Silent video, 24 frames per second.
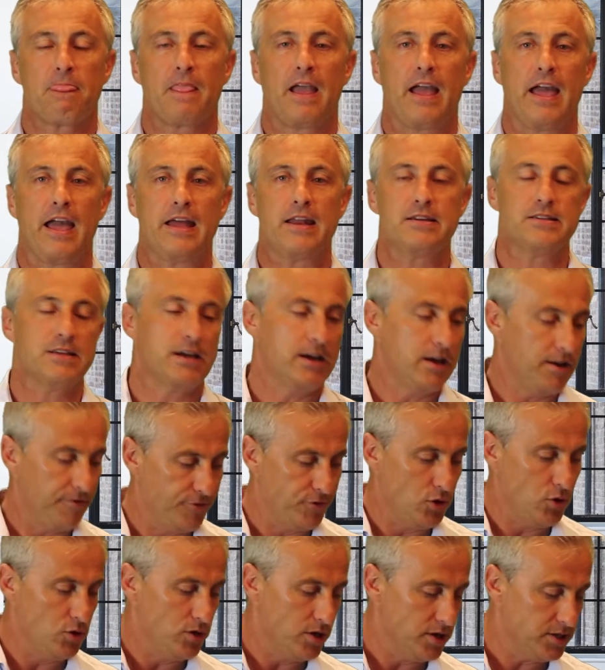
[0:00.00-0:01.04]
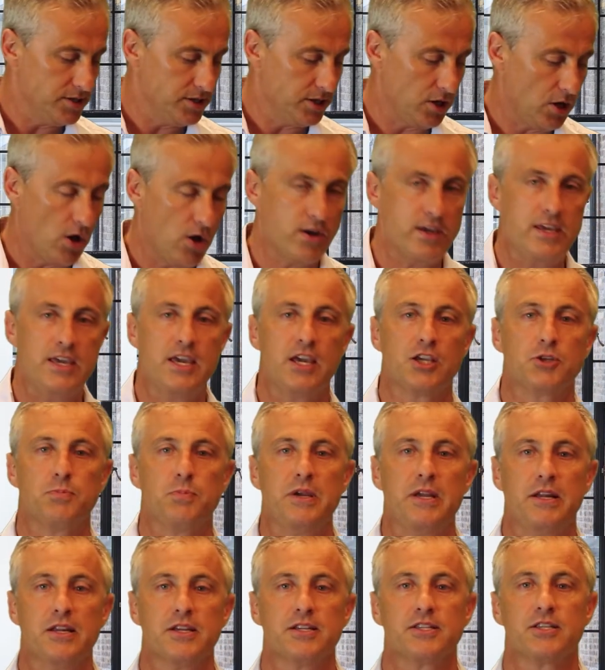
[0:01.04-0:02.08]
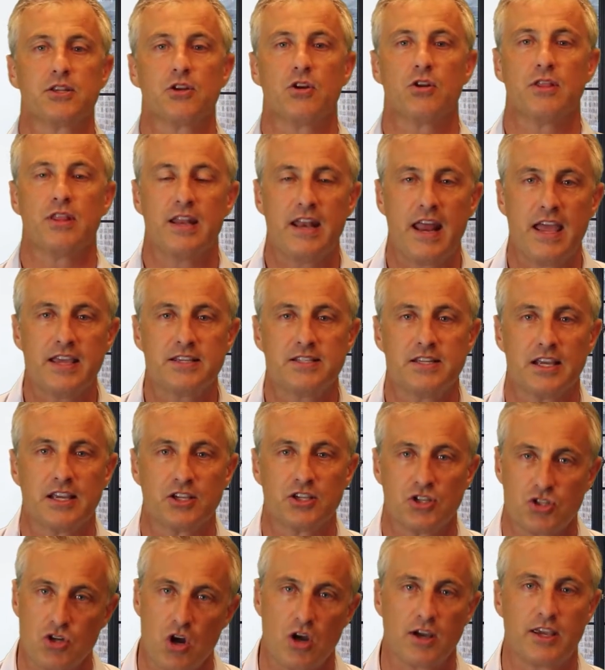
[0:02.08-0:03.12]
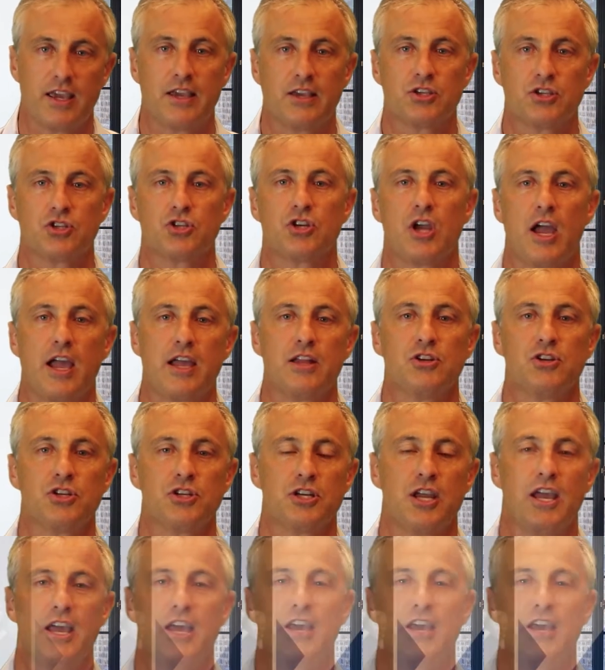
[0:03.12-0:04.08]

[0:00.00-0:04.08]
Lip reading: And a few years ago, eXp listed on the NASDAQ stock exchange.